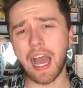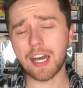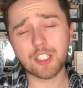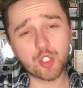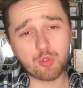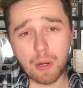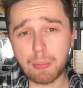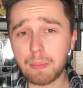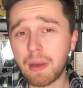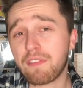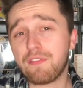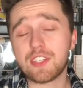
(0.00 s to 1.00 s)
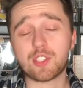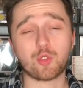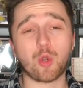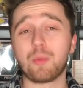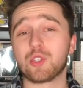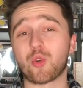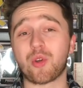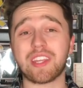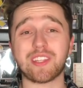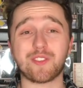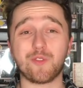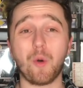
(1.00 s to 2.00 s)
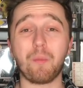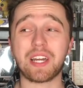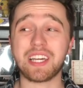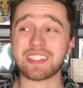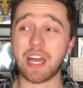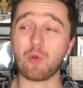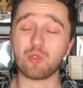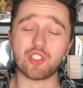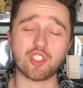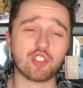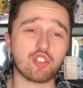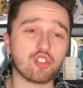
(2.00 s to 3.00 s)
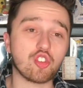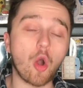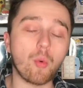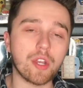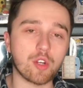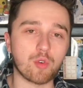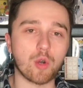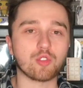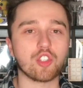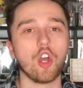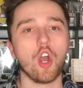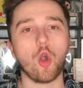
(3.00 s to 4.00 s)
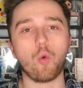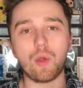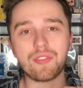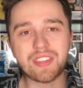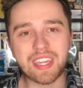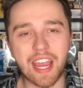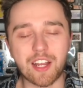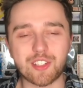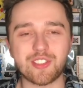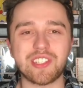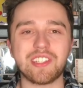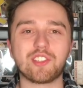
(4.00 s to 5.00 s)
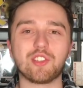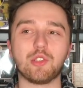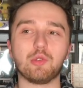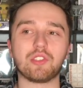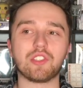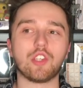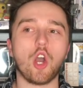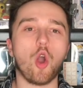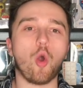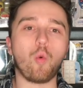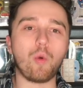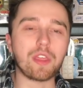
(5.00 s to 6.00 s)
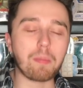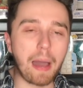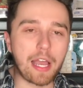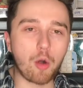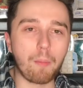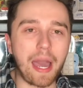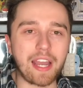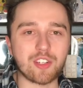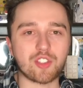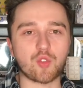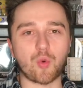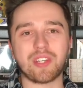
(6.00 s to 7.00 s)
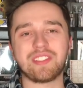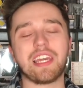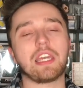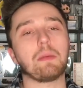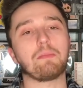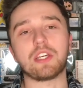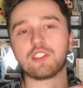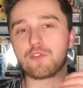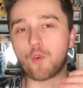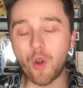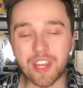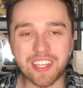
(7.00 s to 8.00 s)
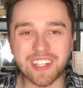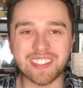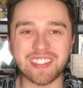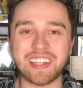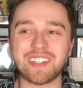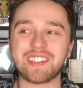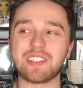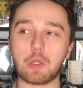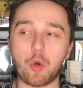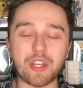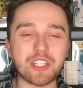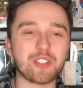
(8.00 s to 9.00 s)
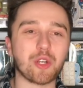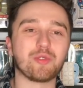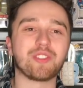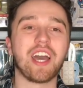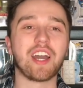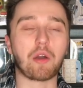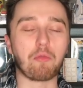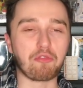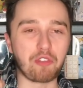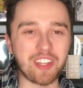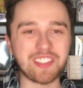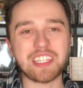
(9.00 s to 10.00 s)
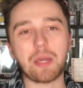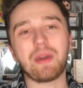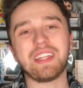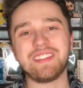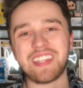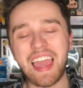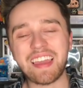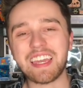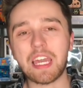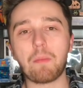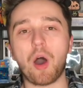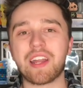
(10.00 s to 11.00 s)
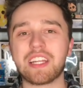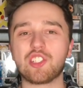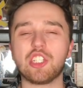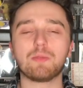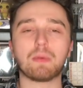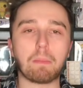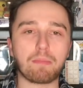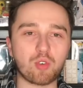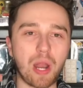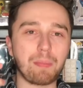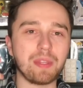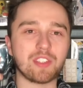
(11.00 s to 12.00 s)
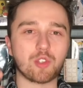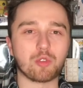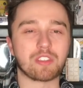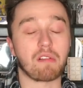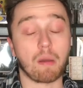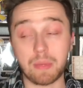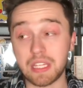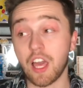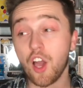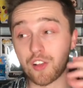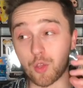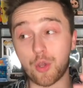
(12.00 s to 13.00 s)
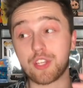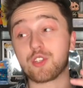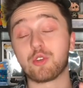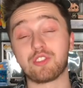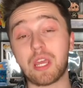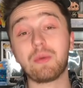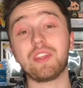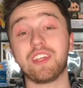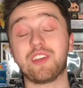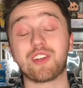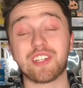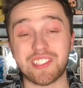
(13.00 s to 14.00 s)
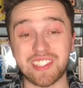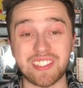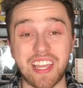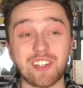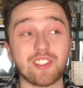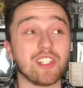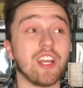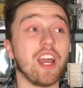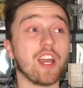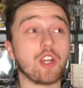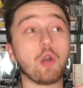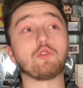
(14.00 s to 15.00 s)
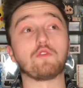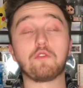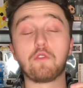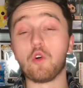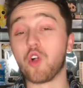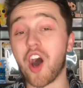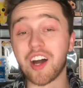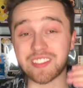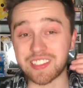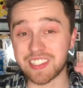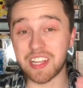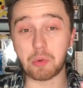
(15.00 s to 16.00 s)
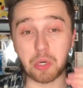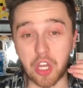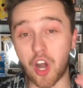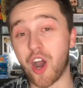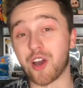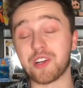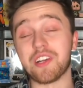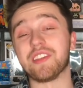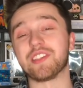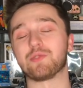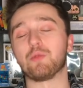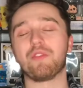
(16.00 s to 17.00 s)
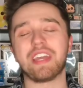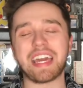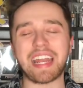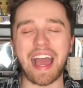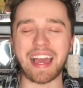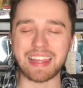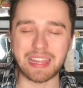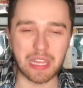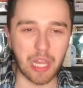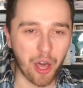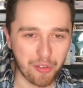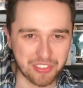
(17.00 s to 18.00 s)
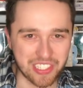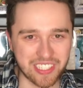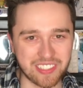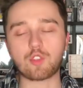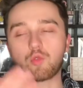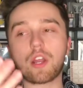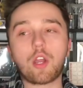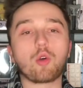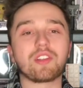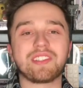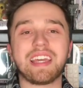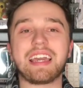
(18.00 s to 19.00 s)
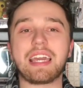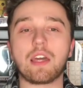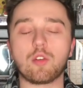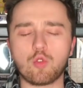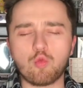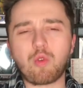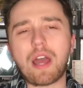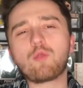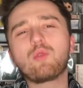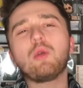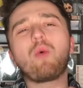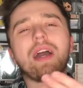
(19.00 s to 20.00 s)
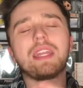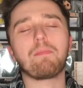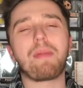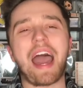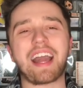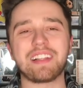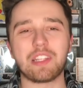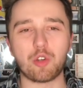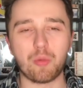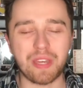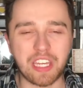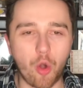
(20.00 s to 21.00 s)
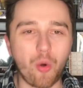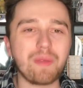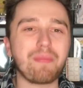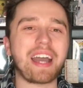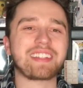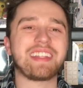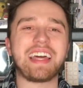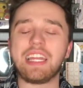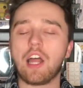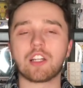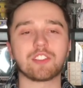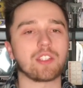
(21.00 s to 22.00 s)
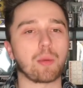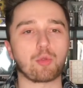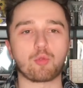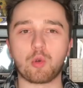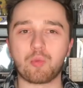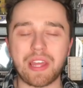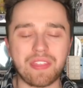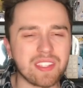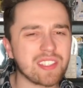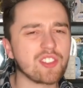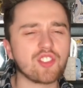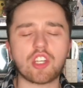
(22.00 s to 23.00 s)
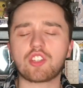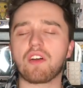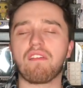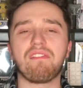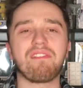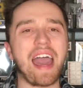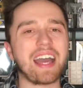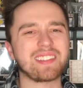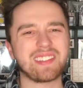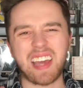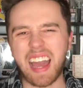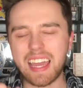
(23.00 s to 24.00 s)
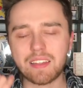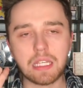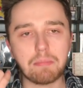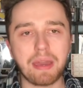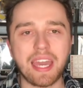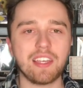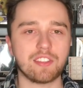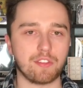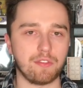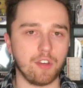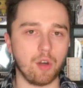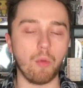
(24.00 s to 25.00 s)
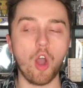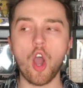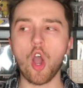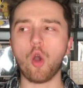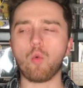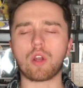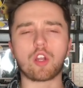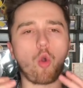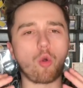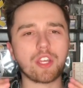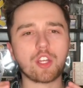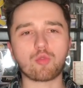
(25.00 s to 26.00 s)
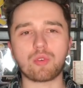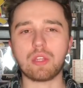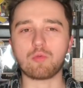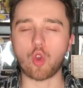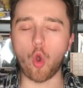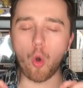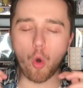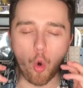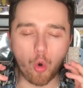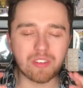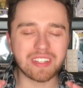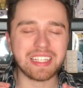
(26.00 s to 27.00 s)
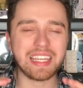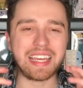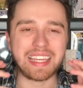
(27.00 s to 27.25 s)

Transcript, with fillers: I was gripping my fist through a majority of this film because I was just so engrossed with the characters it introduces, with Michael Myers' story taking place 40 years later as Laurie Strode confronting him and taking him on a she's been prepping this whole time. I mean, Laurie Jamie Lee Curtis's character, goes full on Sarah Connor in this movie, and I loved it. Before I go to say again, re rewinding back a little bit, going back to that nonstop thrill ride, this is such a fast, tightly paced film where Gordon Green totally